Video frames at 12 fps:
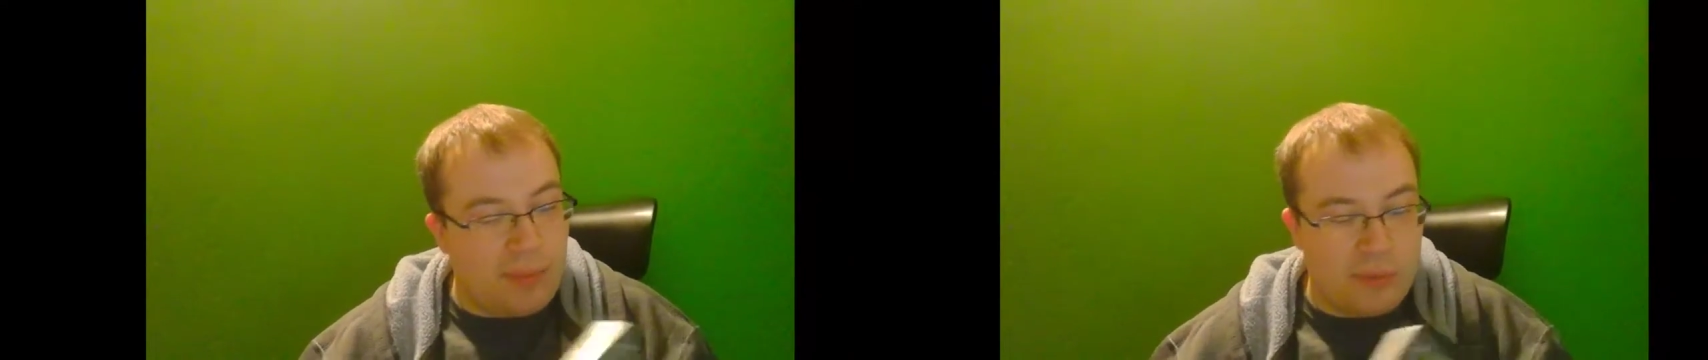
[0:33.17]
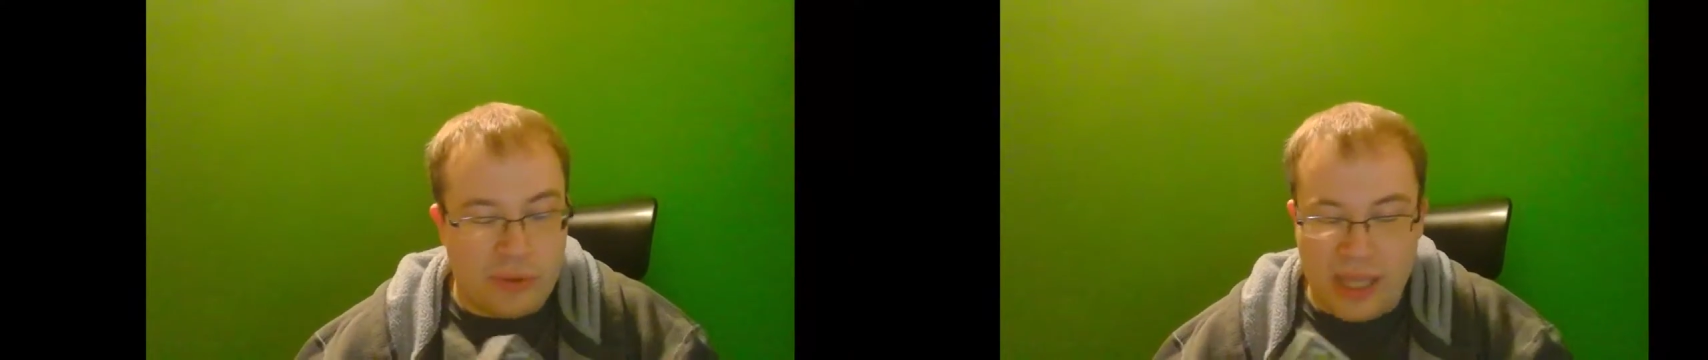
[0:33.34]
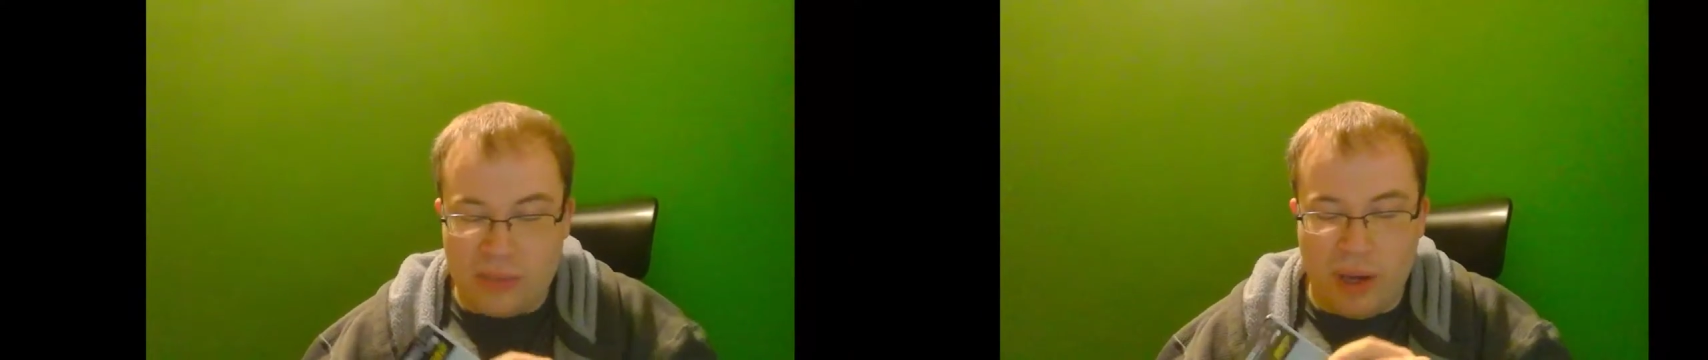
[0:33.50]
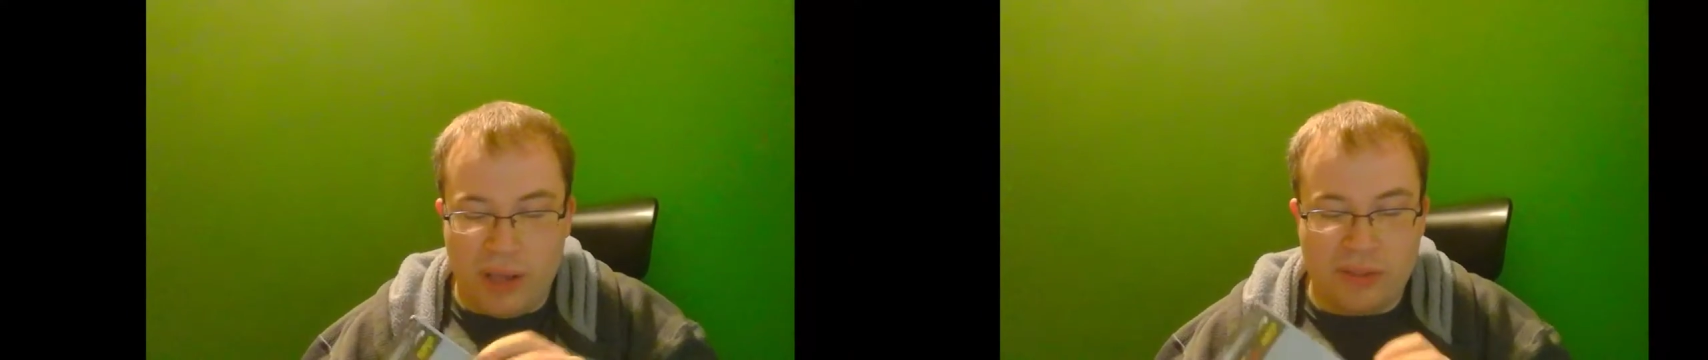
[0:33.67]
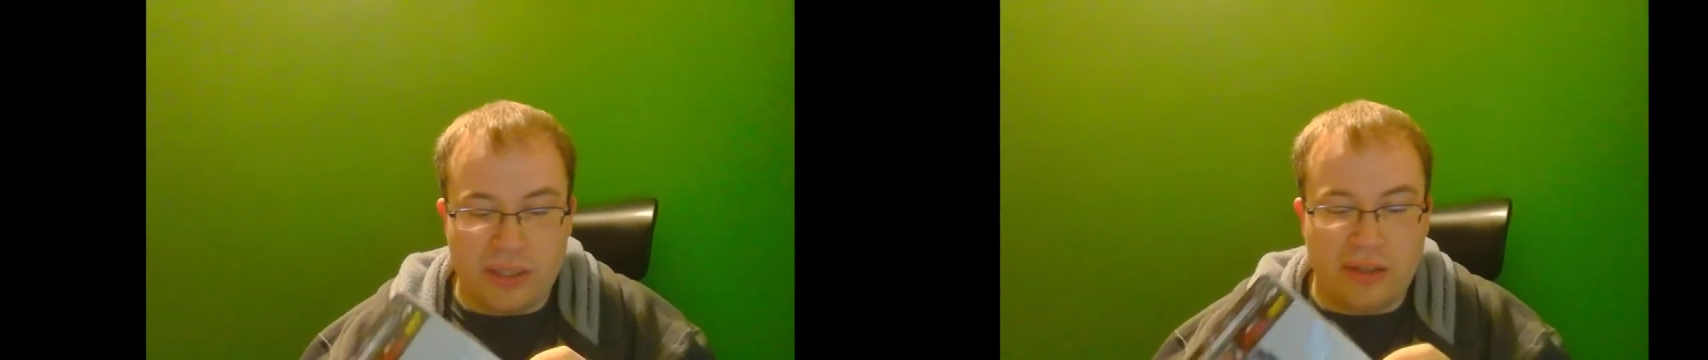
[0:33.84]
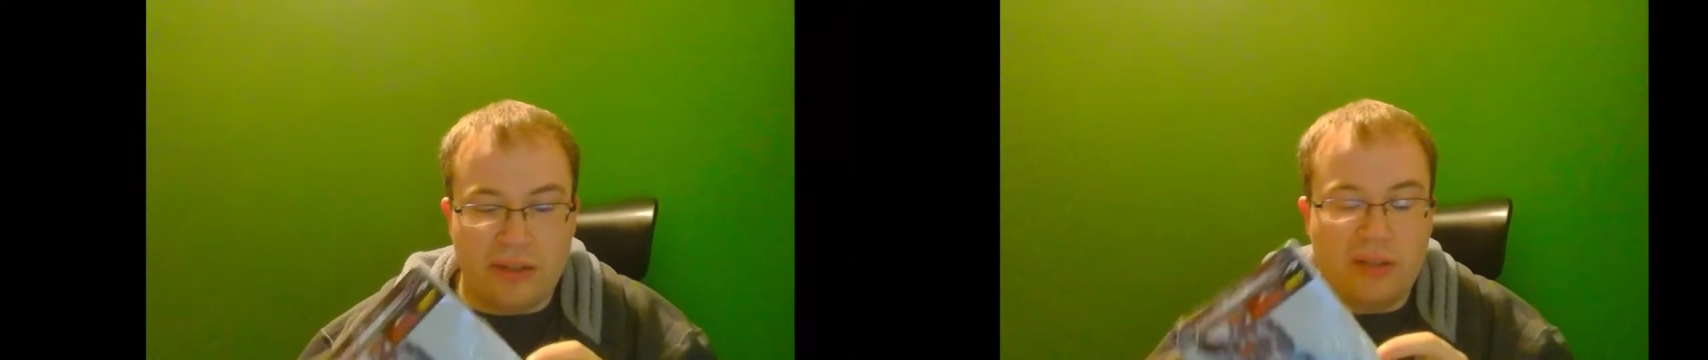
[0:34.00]
So that's why
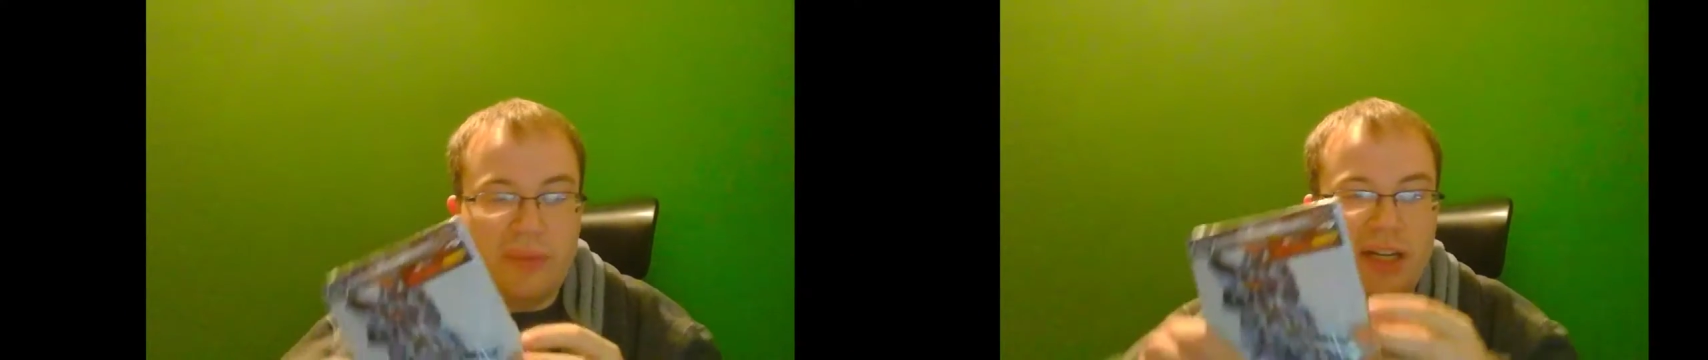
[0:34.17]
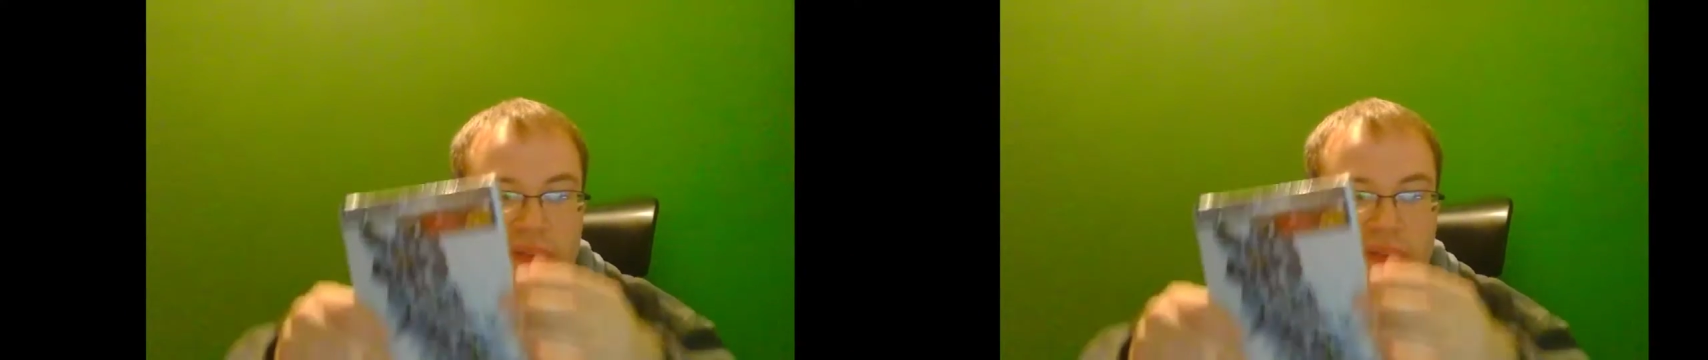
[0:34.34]
there's a little bit of